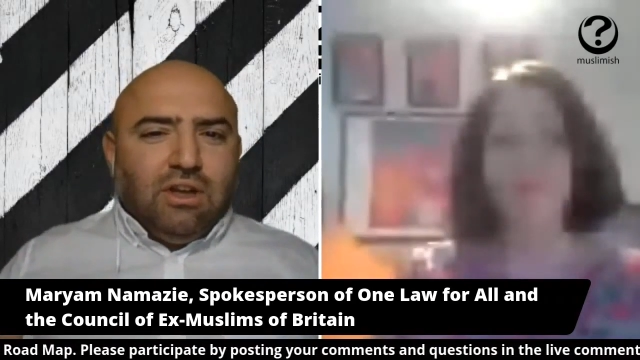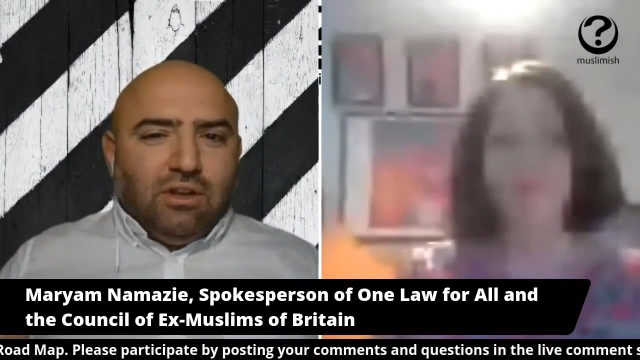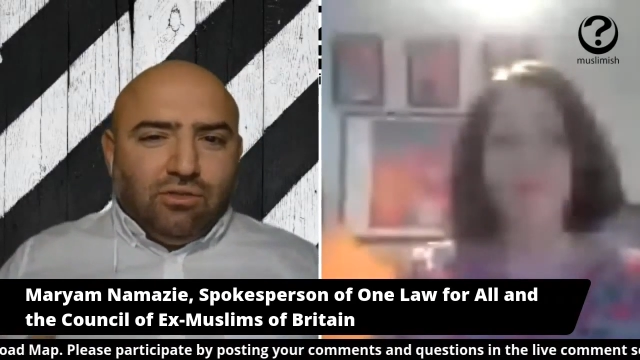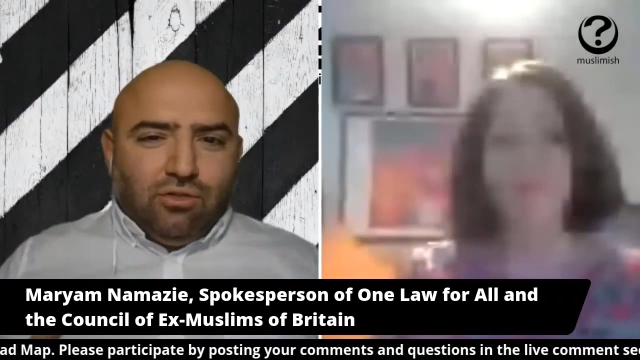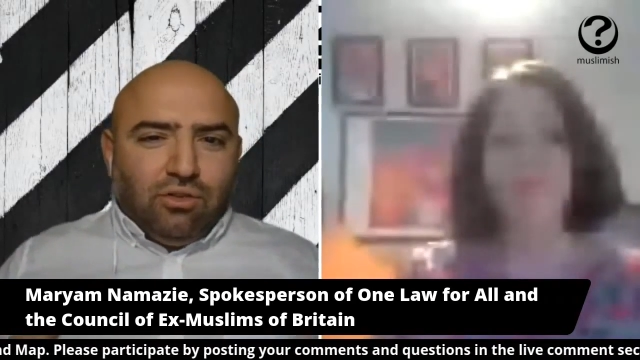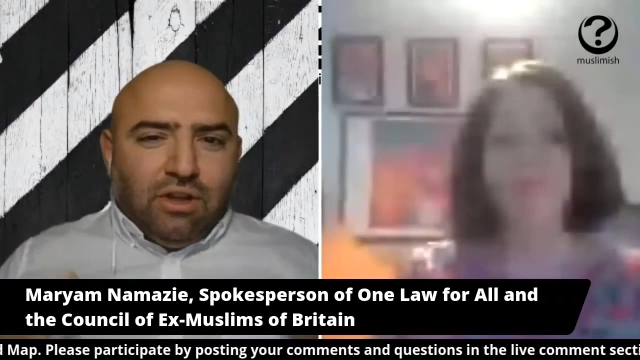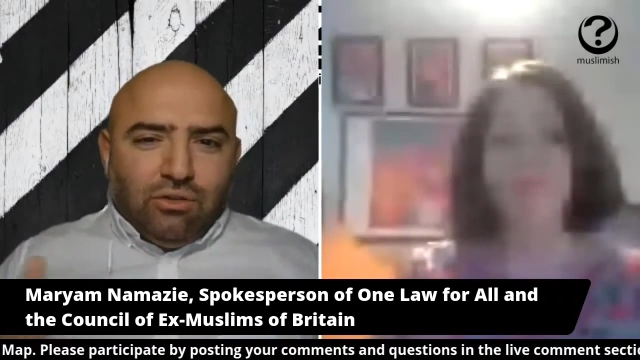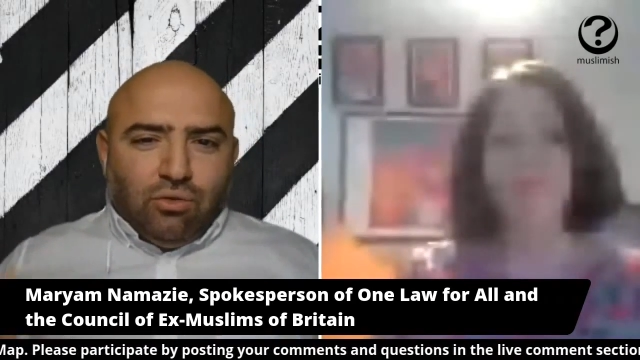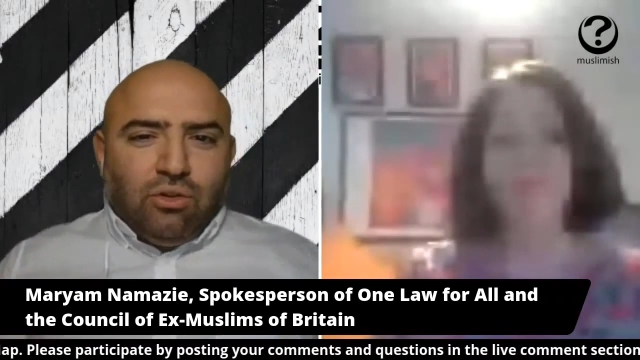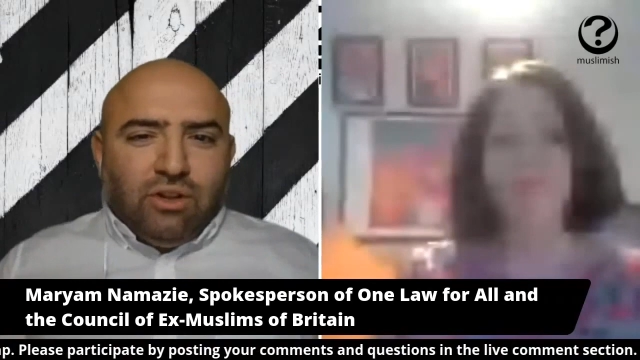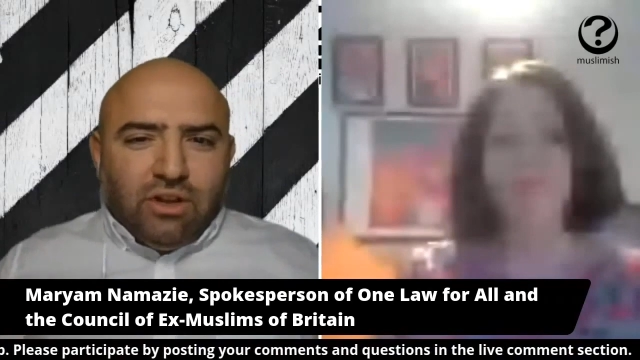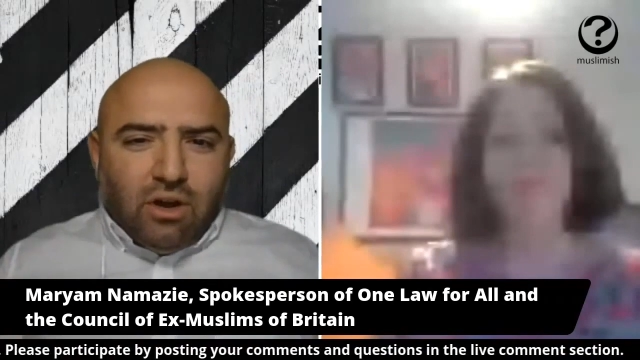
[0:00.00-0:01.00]
So not
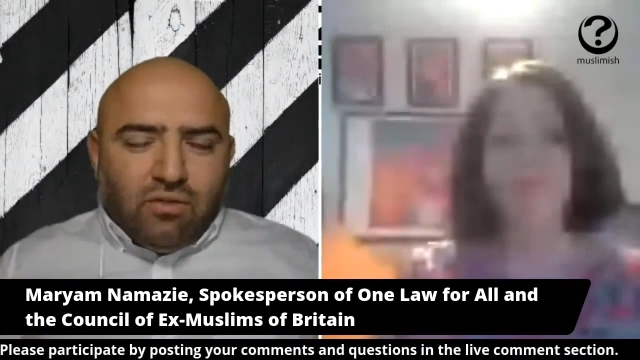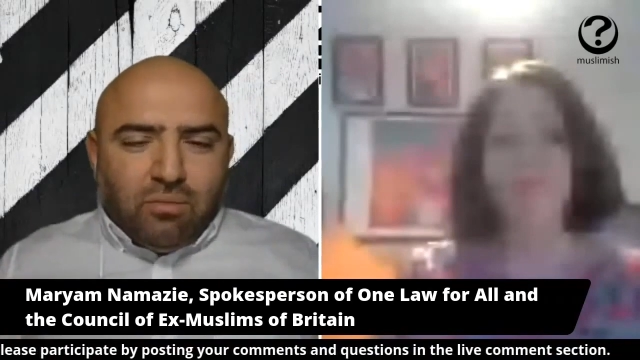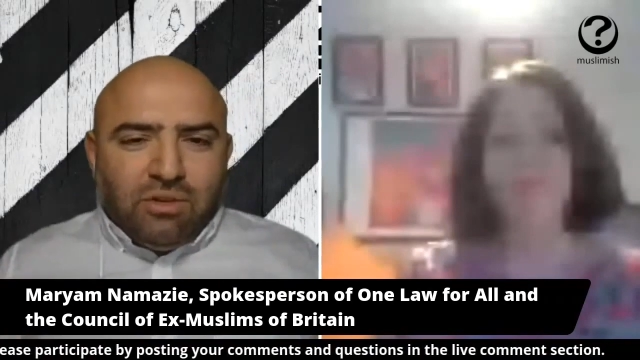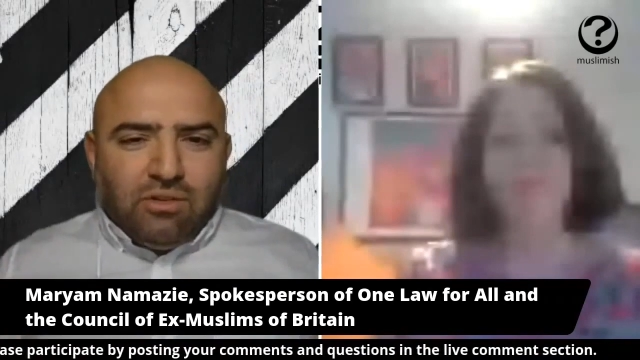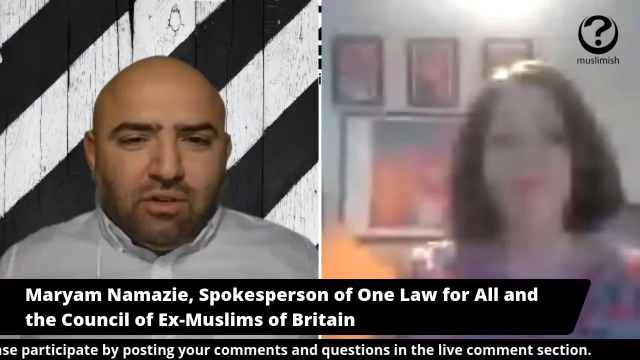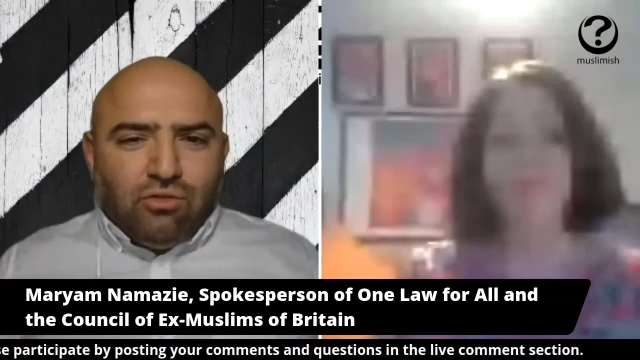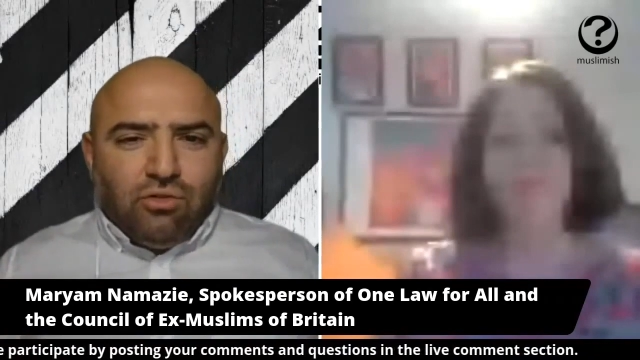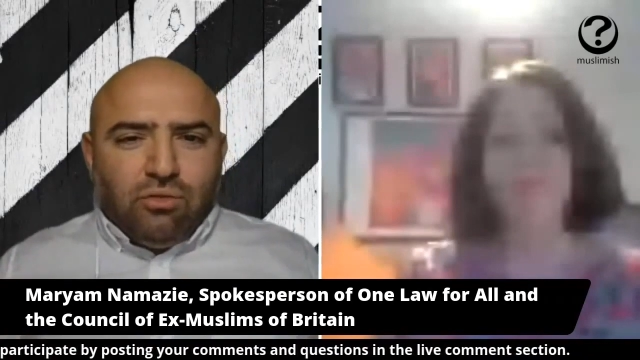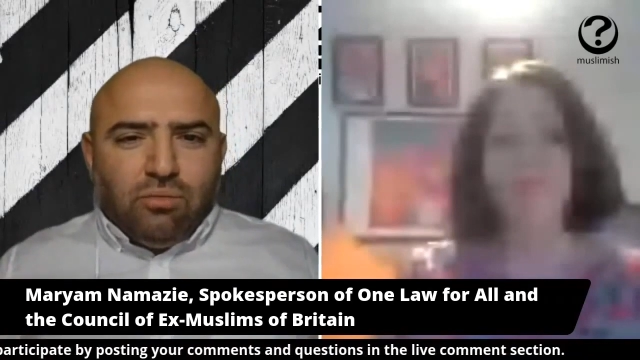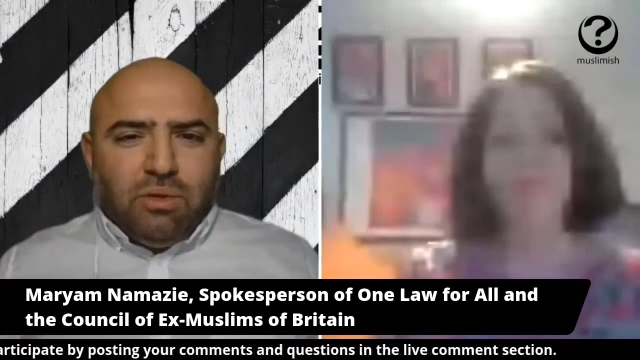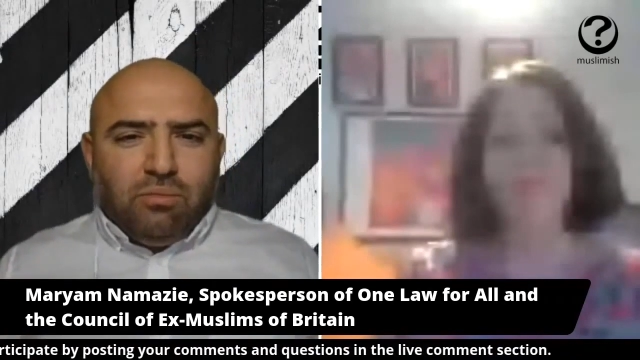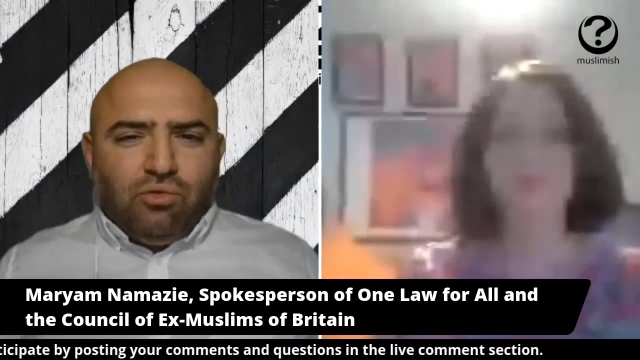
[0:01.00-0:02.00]
only governments
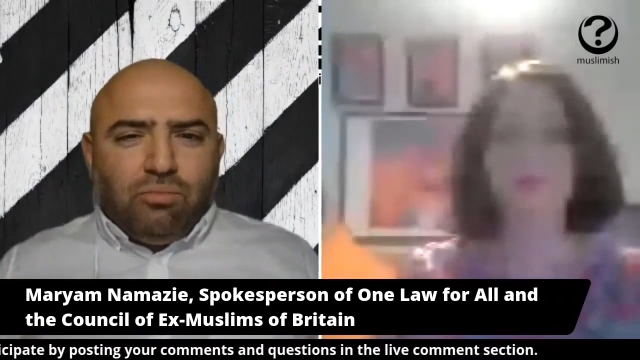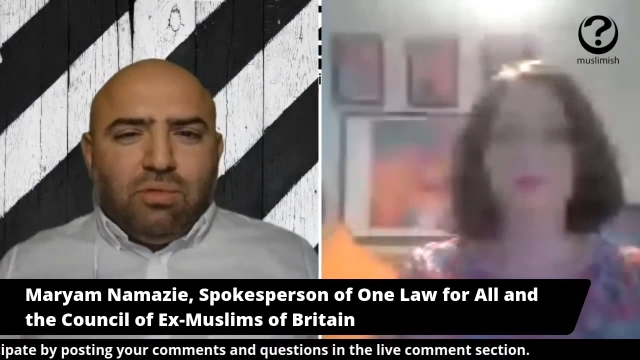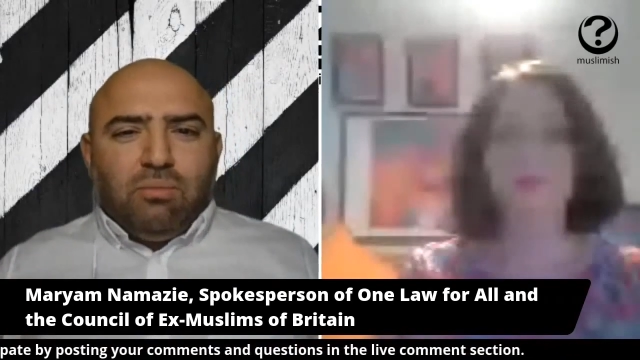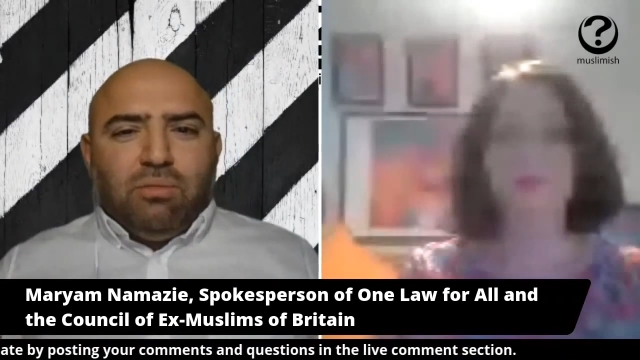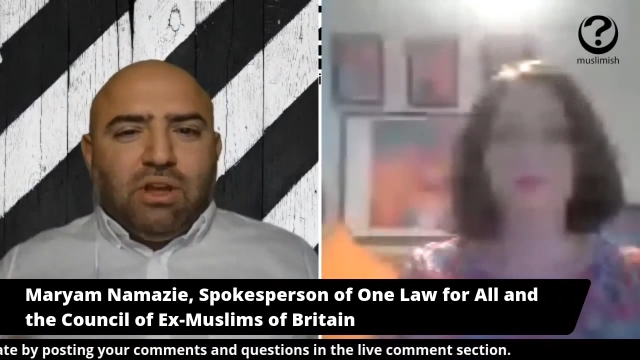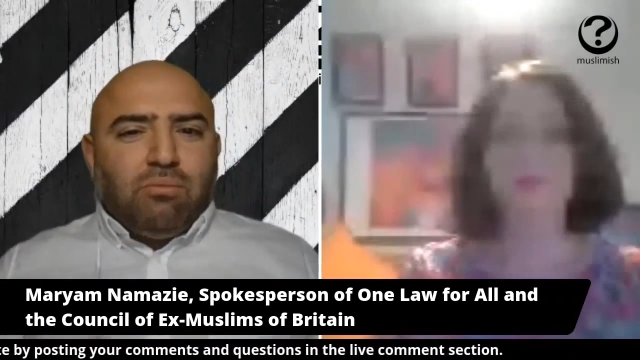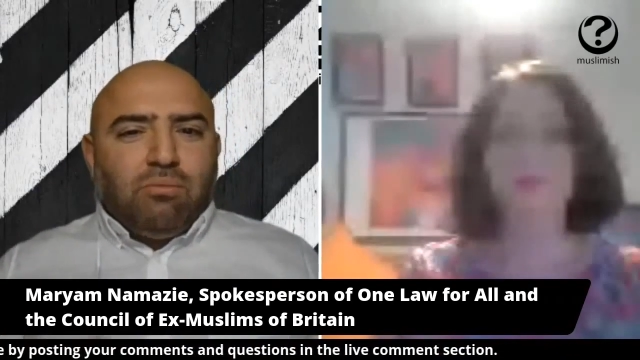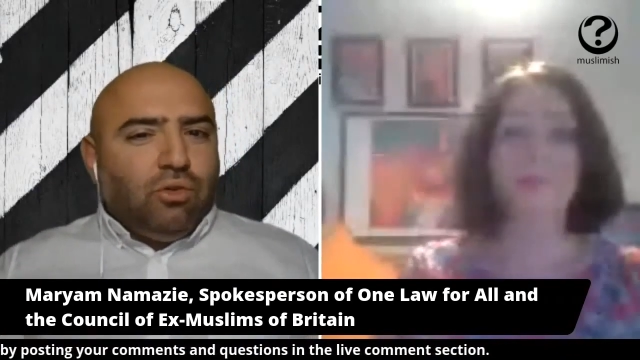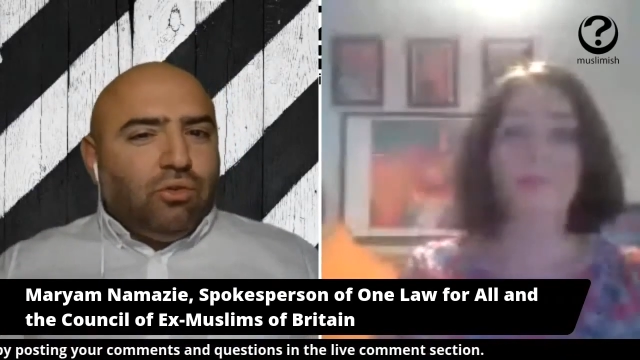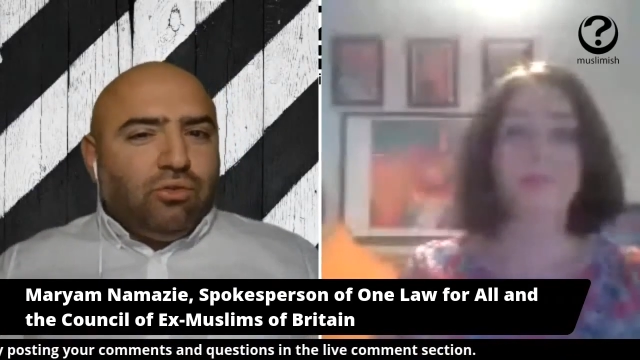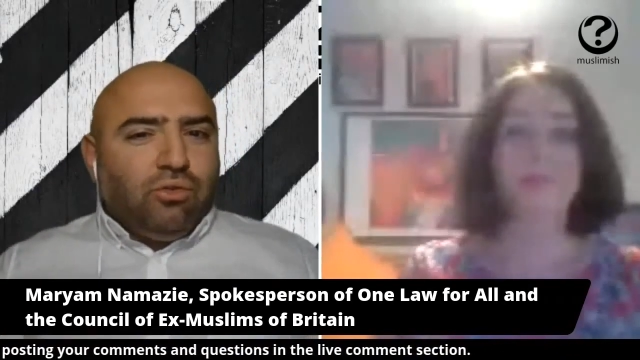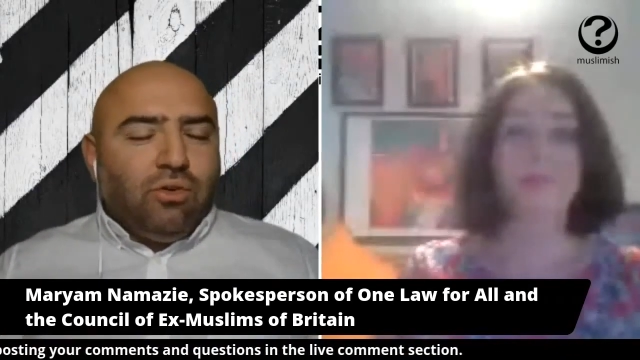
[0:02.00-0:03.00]
should be blamed,
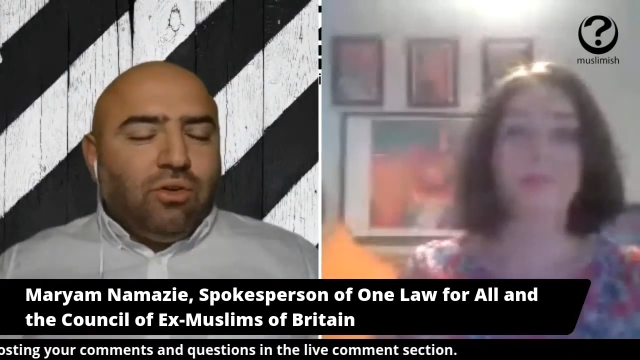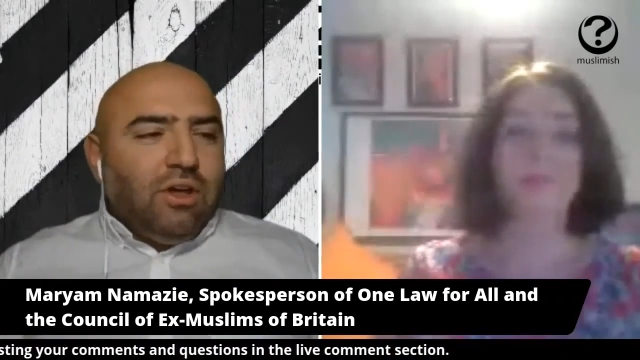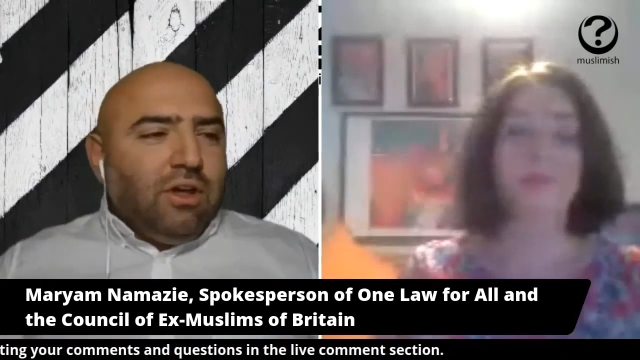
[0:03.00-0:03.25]
also